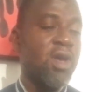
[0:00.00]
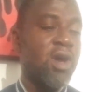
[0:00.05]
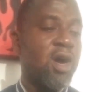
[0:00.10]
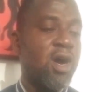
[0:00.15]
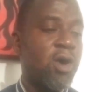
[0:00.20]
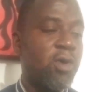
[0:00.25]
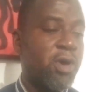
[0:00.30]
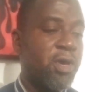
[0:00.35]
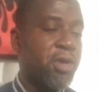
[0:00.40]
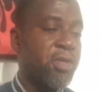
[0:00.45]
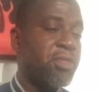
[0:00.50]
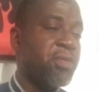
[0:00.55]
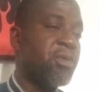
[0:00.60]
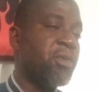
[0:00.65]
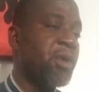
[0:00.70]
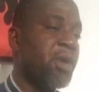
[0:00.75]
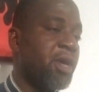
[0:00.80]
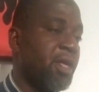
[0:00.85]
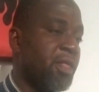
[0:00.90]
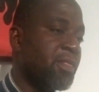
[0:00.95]
How are you
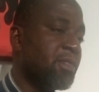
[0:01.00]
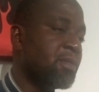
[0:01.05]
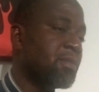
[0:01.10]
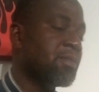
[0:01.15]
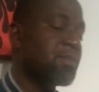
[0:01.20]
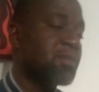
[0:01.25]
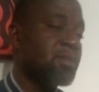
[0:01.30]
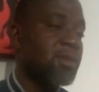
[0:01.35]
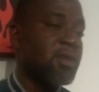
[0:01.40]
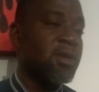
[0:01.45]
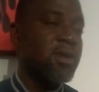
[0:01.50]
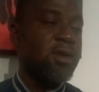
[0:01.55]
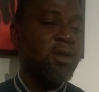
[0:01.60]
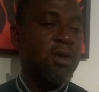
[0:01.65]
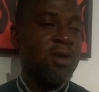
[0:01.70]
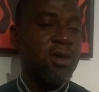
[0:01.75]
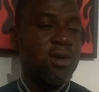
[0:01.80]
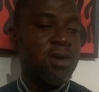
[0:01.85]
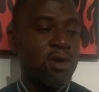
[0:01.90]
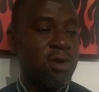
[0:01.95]
doing?
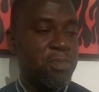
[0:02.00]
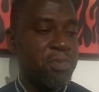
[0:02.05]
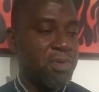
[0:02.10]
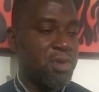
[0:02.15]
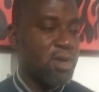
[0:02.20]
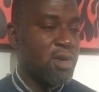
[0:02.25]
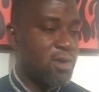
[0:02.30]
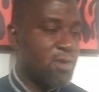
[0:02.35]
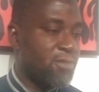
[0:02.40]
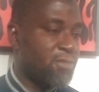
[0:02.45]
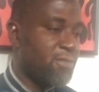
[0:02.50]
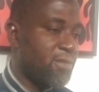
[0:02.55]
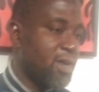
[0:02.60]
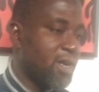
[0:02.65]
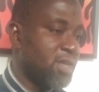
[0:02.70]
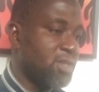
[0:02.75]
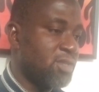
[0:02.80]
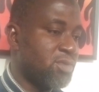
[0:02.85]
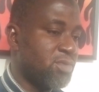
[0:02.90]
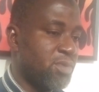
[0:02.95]
Hope you are
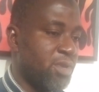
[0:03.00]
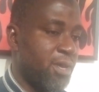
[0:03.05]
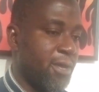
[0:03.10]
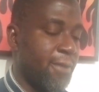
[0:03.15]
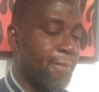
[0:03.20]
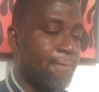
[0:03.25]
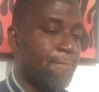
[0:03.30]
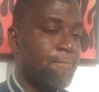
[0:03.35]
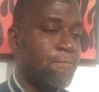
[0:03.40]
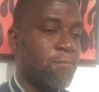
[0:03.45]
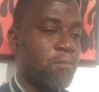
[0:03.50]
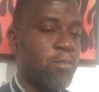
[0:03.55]
fine today.